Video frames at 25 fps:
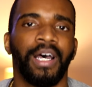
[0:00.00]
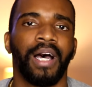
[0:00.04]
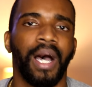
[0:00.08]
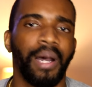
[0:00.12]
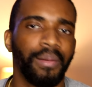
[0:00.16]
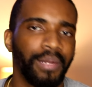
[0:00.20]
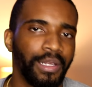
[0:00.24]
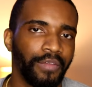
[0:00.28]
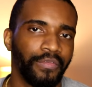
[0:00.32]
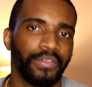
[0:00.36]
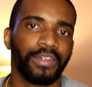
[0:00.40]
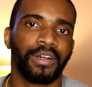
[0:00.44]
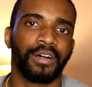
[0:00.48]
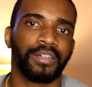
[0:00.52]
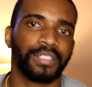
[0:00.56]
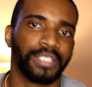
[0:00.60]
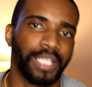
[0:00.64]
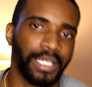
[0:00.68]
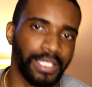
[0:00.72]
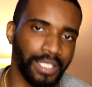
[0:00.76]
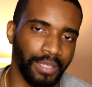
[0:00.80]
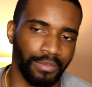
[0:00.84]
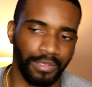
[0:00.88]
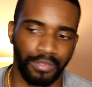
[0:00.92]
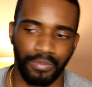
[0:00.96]
I'm definitely gonna
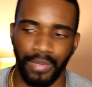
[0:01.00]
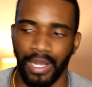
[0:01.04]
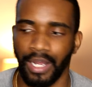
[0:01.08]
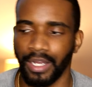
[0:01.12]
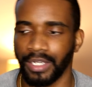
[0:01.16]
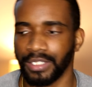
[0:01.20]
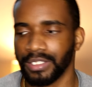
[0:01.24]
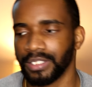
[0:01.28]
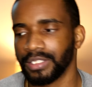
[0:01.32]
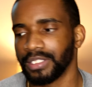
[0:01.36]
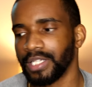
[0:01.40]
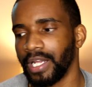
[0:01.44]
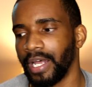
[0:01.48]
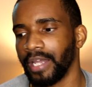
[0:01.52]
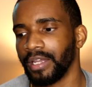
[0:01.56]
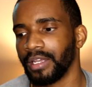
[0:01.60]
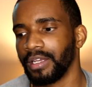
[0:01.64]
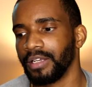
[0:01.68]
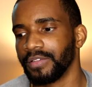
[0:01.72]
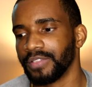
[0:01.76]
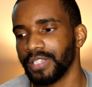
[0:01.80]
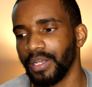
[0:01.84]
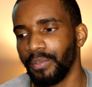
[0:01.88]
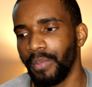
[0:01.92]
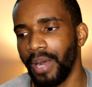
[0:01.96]
say something about it because it's like
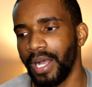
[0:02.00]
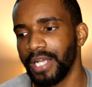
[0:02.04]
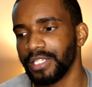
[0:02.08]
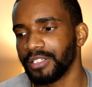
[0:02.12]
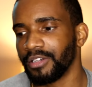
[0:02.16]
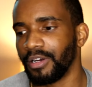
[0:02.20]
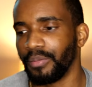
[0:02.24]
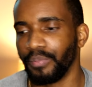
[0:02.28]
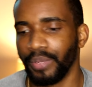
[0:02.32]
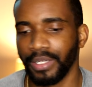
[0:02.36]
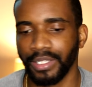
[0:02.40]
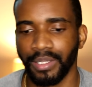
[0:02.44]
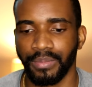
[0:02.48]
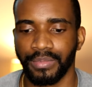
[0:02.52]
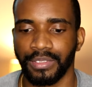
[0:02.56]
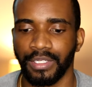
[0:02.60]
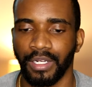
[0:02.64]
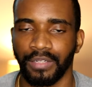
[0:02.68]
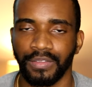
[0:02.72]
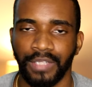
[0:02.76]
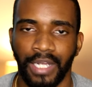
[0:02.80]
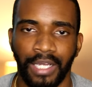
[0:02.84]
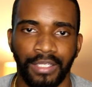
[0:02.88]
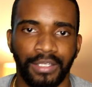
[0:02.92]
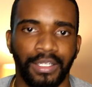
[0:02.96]
if somebody's gonna put
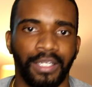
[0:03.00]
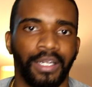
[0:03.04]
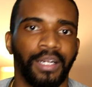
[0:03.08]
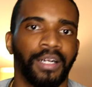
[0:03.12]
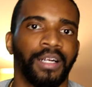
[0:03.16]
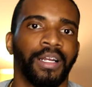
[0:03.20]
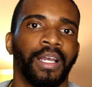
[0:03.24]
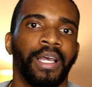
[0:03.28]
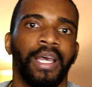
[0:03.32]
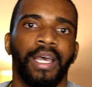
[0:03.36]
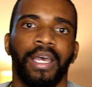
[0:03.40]
themselves out there